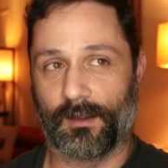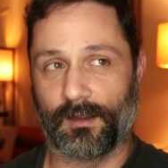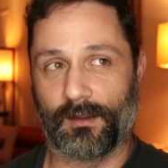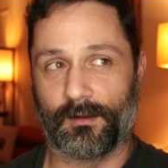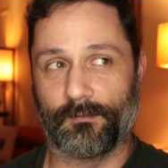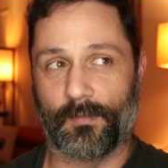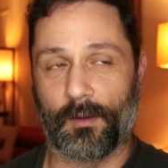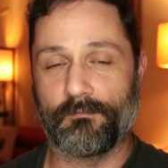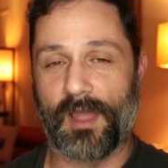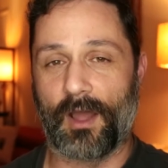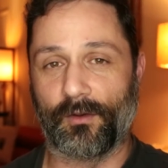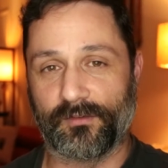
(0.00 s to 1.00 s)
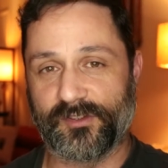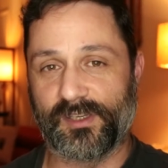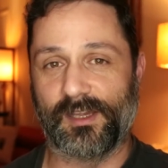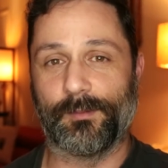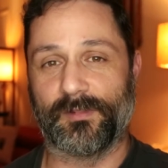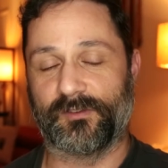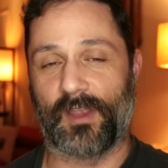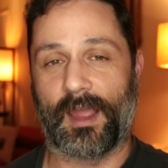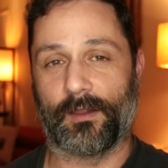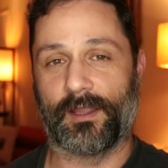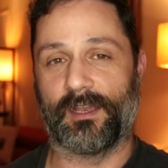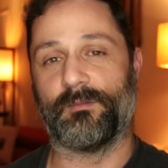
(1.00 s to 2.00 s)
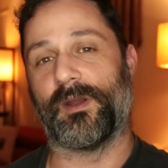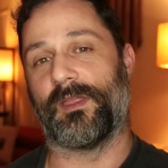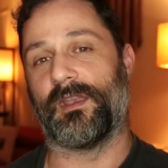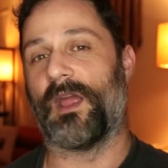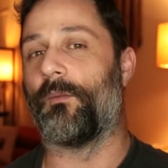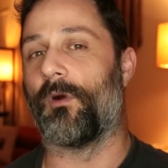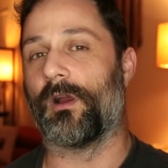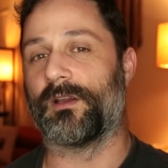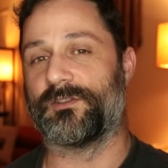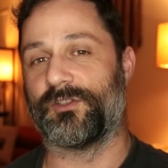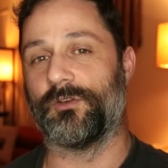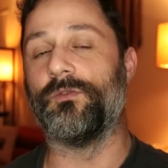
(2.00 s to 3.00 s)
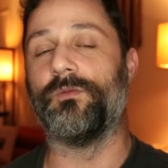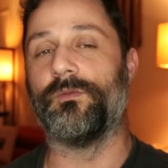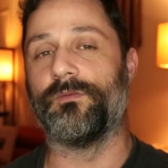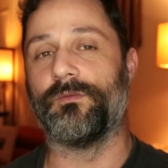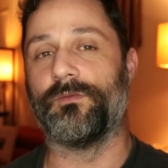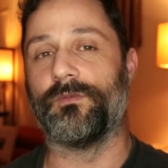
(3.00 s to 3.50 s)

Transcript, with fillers: um, amount of steem is allocated by the network to